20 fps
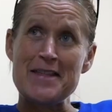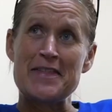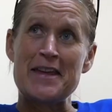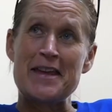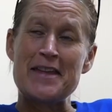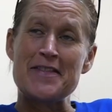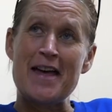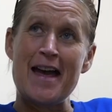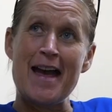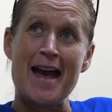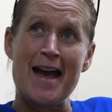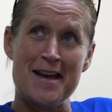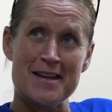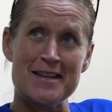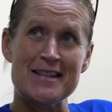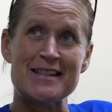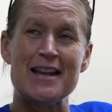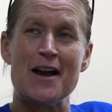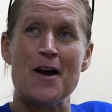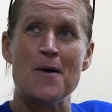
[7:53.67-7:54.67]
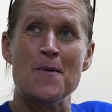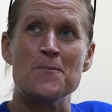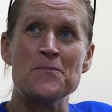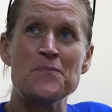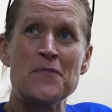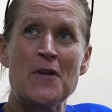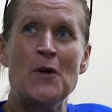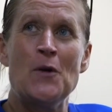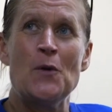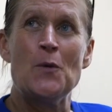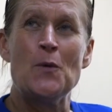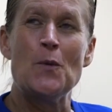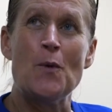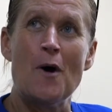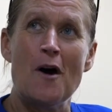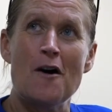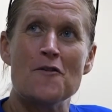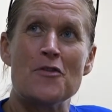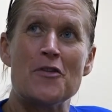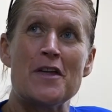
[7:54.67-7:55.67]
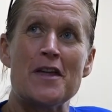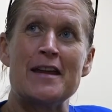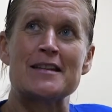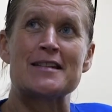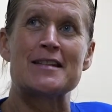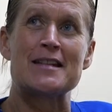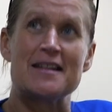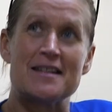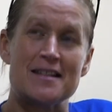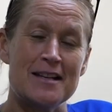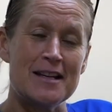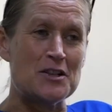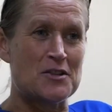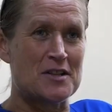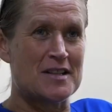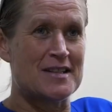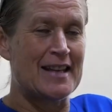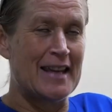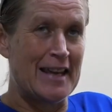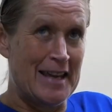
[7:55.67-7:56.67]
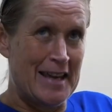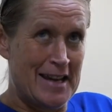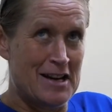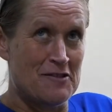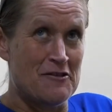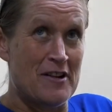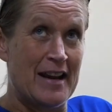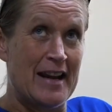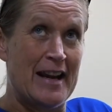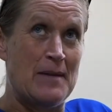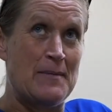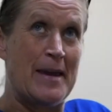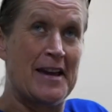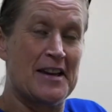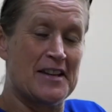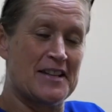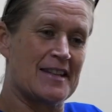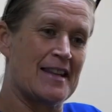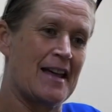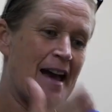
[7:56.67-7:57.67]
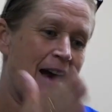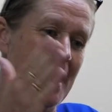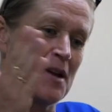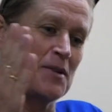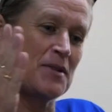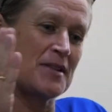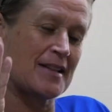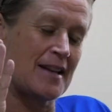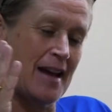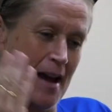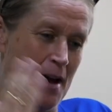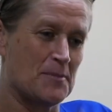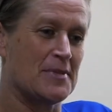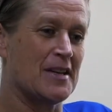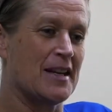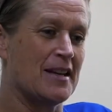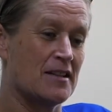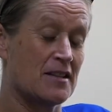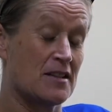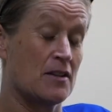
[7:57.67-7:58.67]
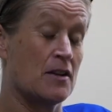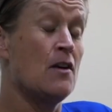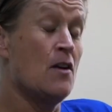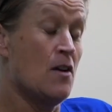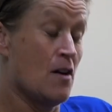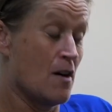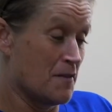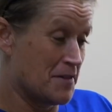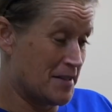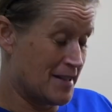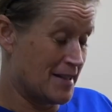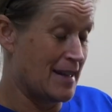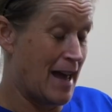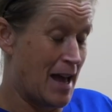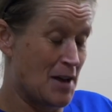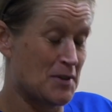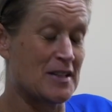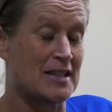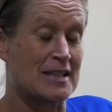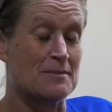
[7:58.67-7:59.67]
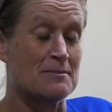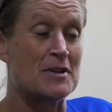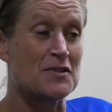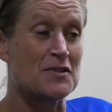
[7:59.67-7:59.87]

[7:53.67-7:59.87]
there has. It's an interesting year, really, because the house captains, and obviously the house system is